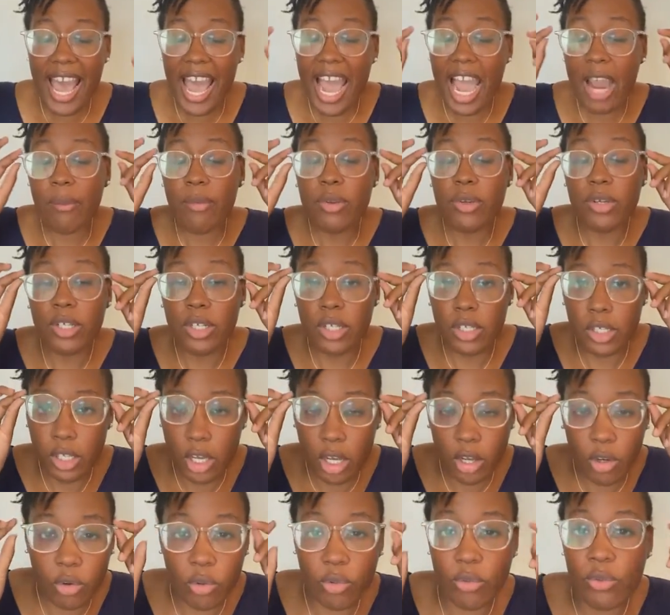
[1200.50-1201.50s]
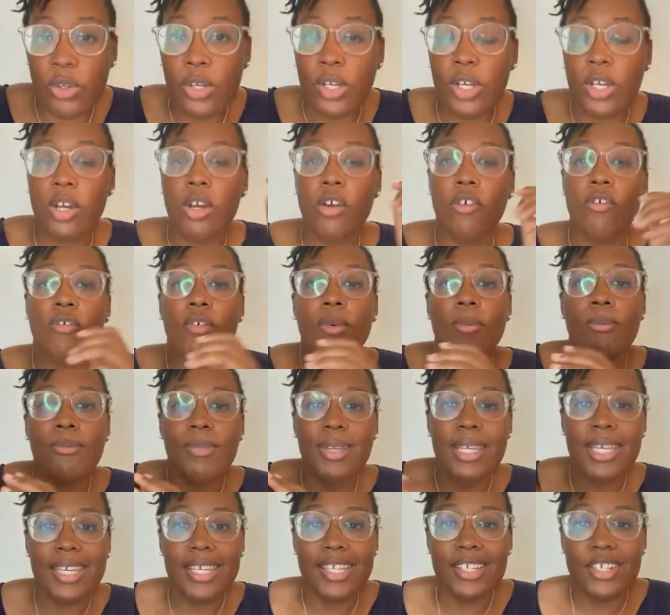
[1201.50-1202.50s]
How are you going to go
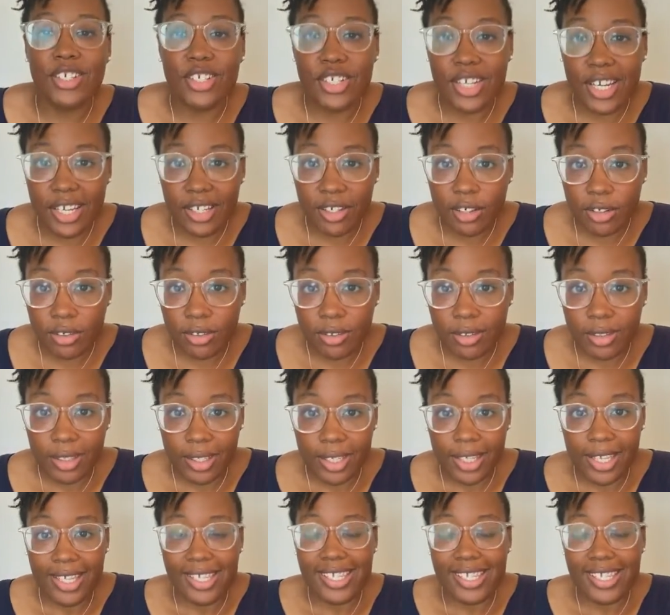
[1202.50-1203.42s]
from being in jail